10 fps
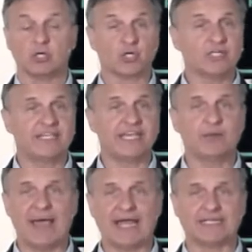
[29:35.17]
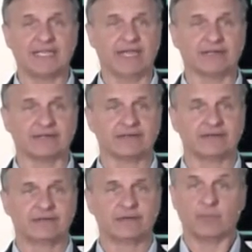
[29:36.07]
Good king, bad king?
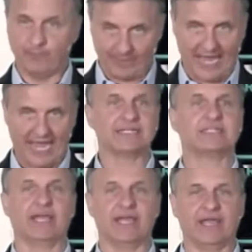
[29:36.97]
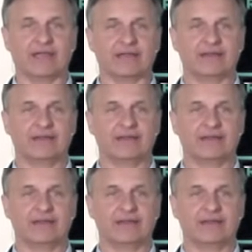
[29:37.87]
Bad king.